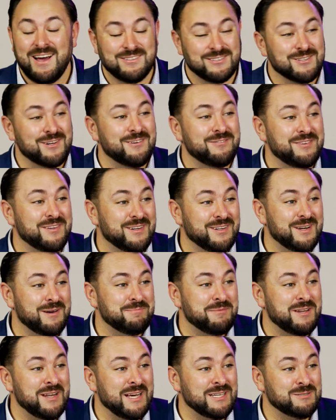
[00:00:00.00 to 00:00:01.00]
I was going to fill it
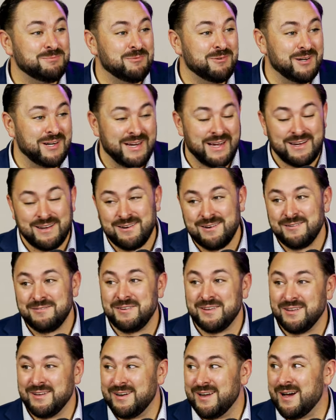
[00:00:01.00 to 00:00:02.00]
up the next morning. I go to
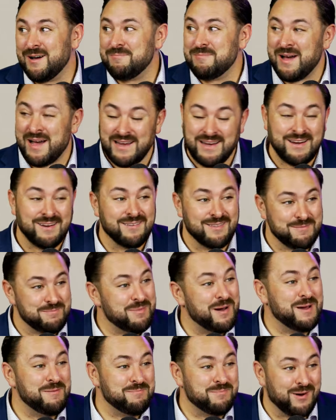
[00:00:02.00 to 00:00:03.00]
fill it up. I hear the
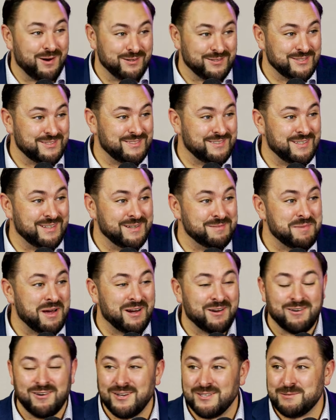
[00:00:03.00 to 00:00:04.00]
pipe burst in
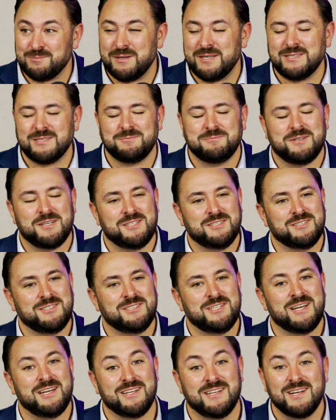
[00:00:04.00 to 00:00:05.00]
my Ooh. crawl space. I'm like,
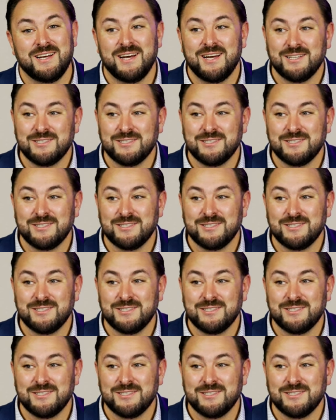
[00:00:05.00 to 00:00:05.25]
shit.